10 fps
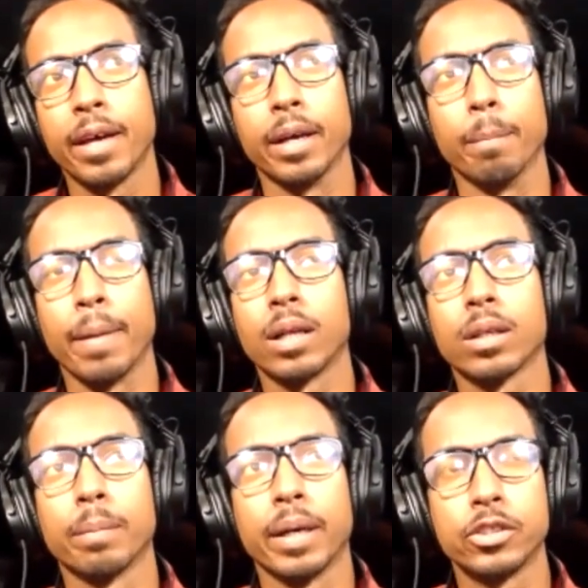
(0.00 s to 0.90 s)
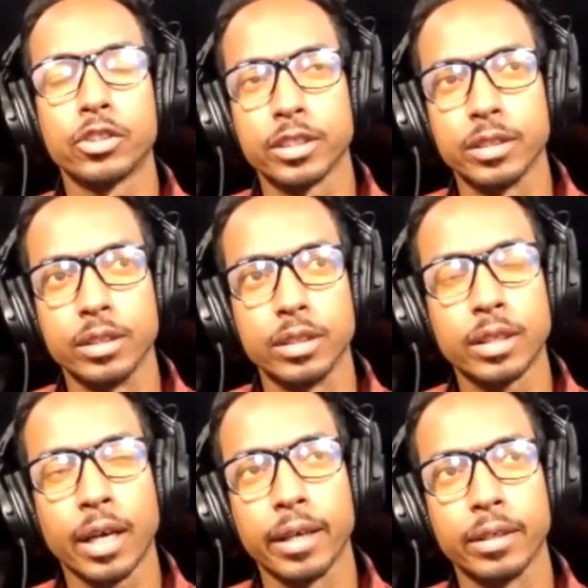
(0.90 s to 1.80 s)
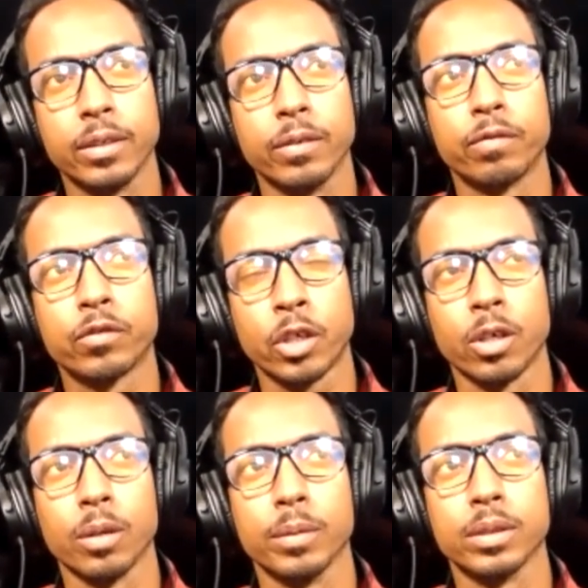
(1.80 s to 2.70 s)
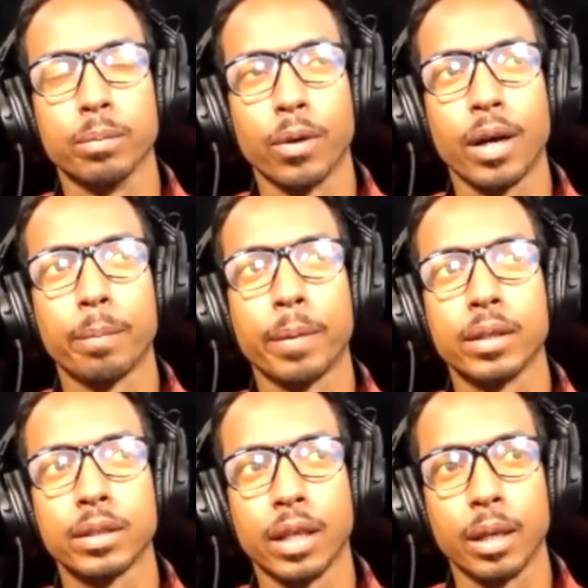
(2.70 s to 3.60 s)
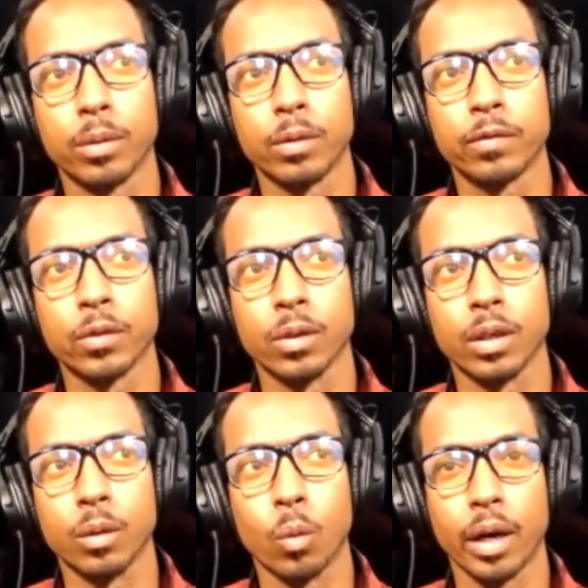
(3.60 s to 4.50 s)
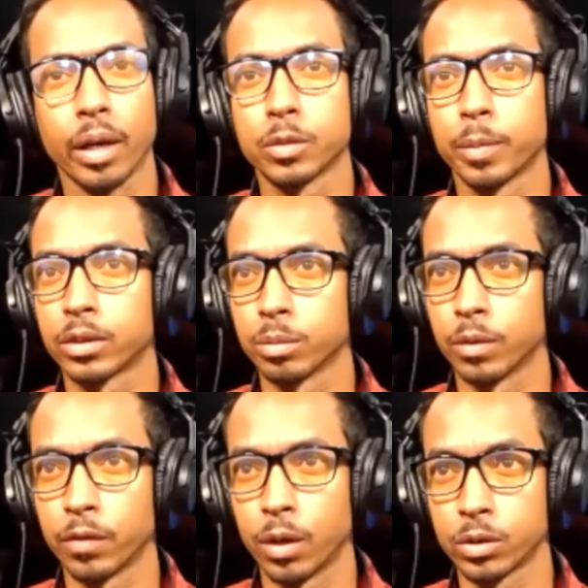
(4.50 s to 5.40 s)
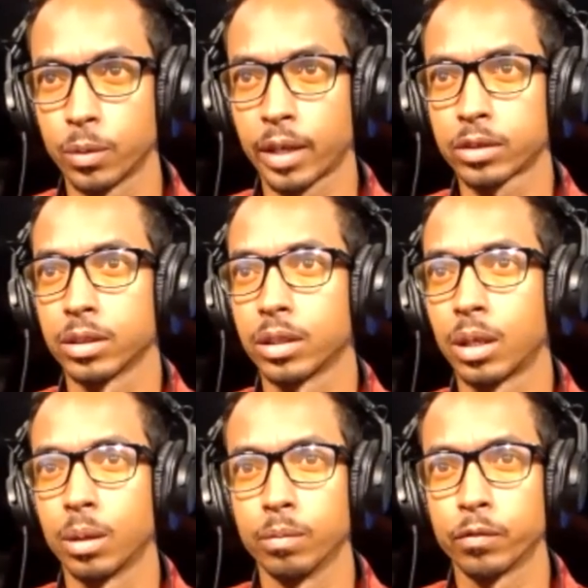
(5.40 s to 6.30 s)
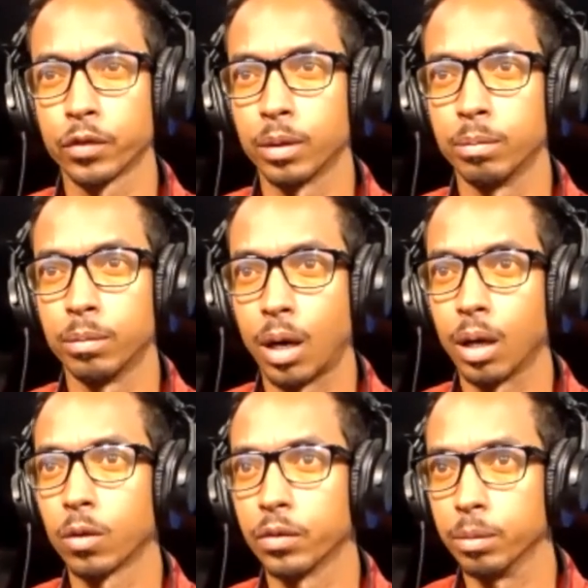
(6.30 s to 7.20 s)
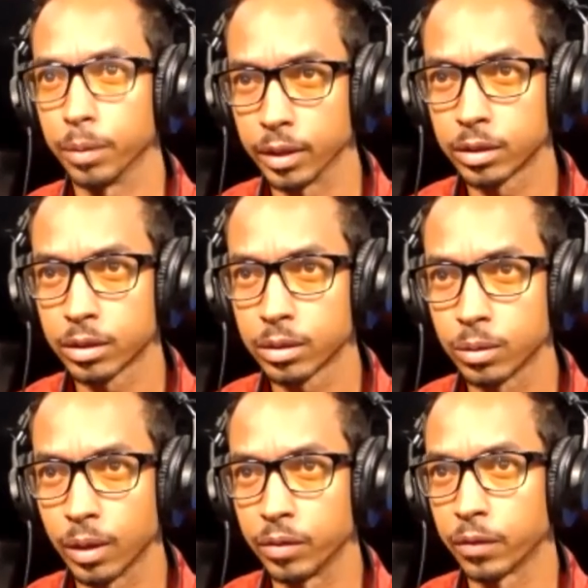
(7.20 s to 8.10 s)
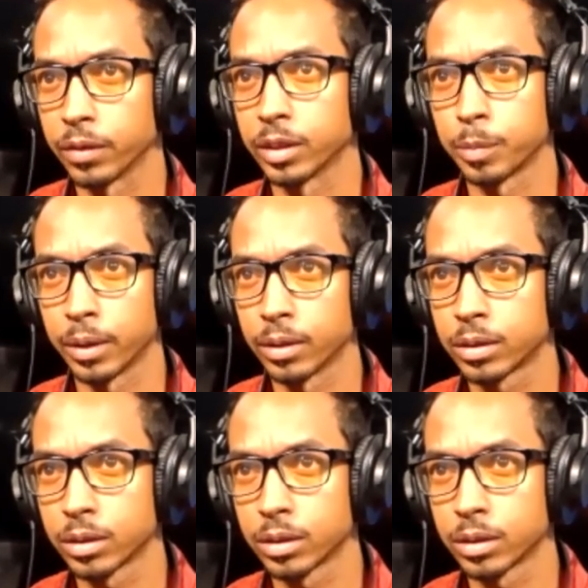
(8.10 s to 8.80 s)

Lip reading: an amalgamation kind of term. It's a broad-based label for a wide spectrum of folks who actually come from all over the place, who have different experiences.